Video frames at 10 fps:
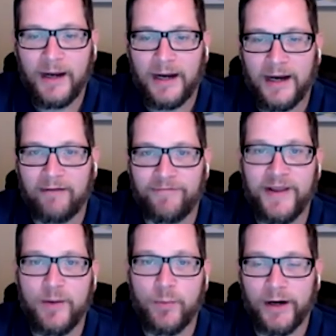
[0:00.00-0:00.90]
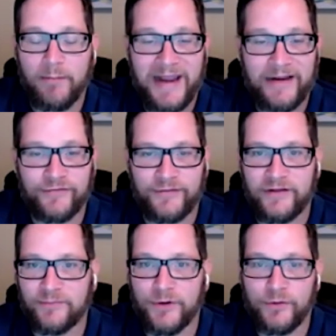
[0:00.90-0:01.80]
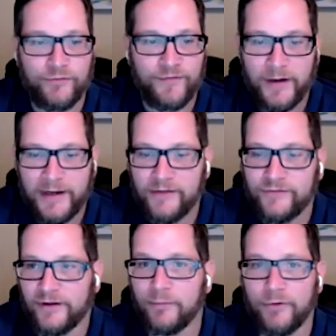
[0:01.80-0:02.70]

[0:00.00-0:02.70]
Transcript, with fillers: VMware makes these moves very easy,